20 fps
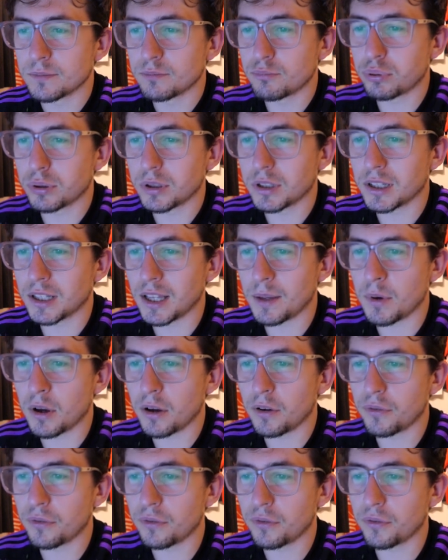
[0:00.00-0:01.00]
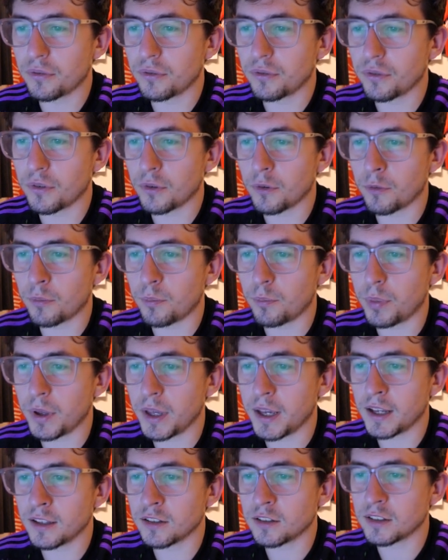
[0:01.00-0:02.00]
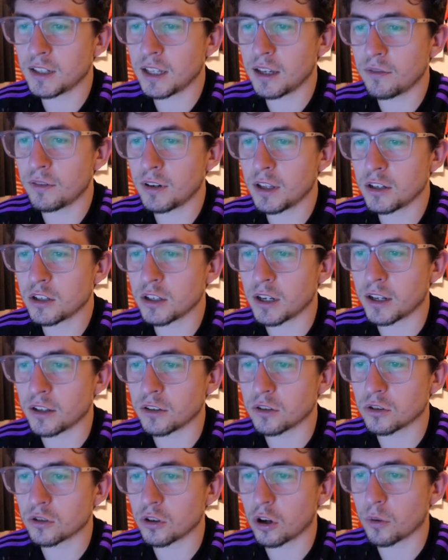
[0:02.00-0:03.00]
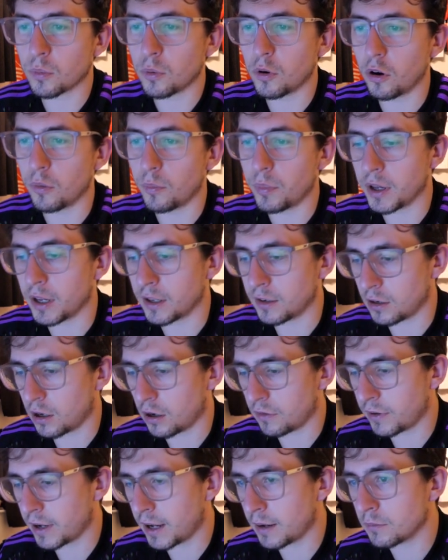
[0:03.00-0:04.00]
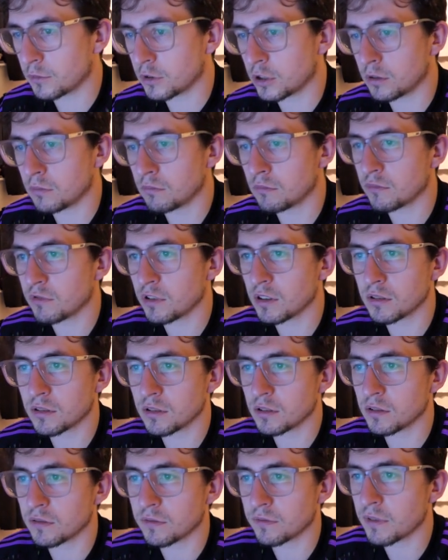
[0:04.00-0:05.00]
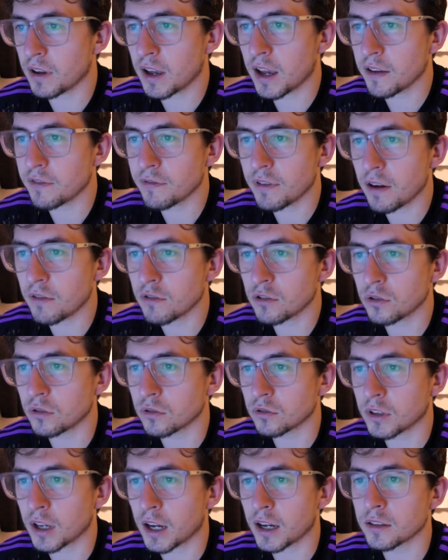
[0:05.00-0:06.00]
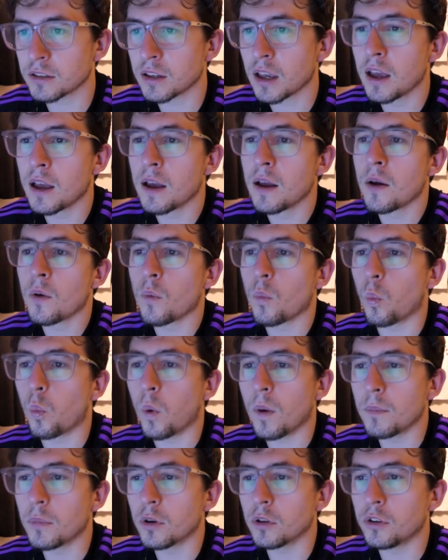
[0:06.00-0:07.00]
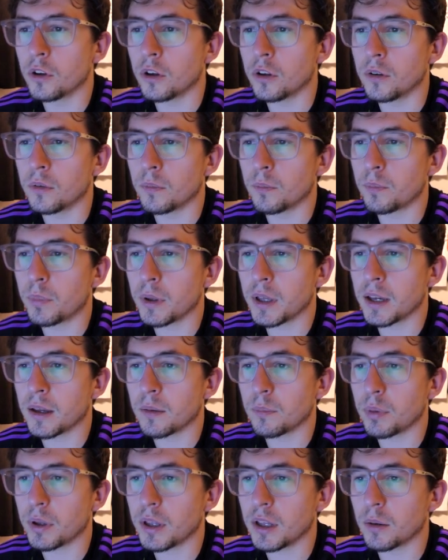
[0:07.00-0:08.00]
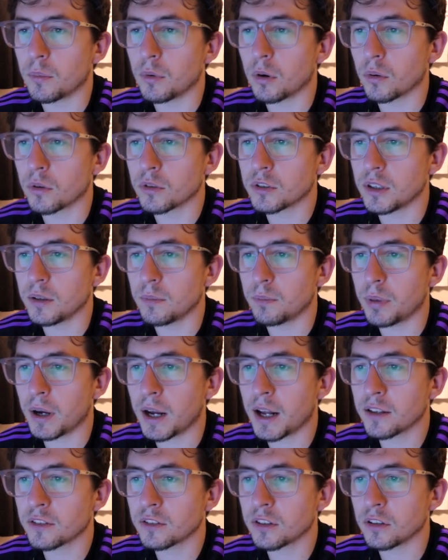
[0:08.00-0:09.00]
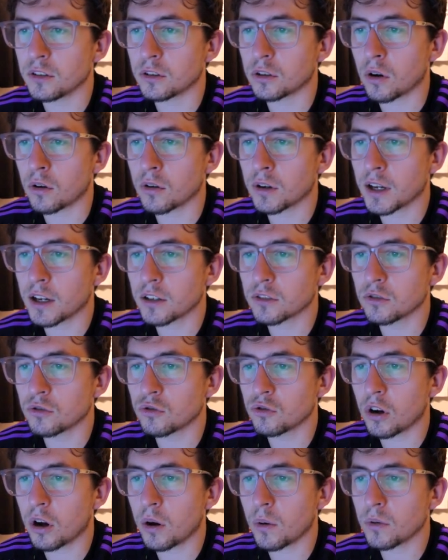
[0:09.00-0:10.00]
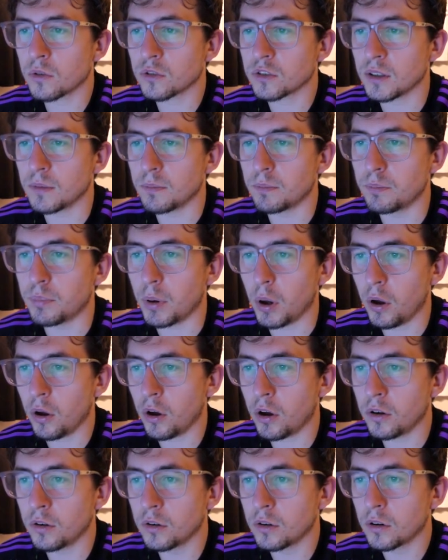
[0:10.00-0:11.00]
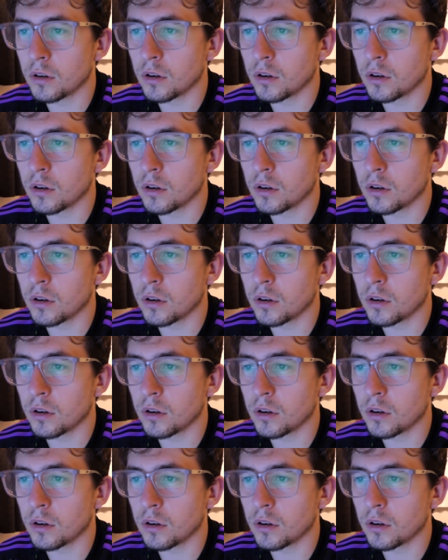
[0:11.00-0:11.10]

Plymouth beating Stevenage, and then Stockport beating Northampton. I think these are fair results, guys. Wimbledon beating Peterborough. We're going to see Barnsley and Doncaster draw. We're going to see Burton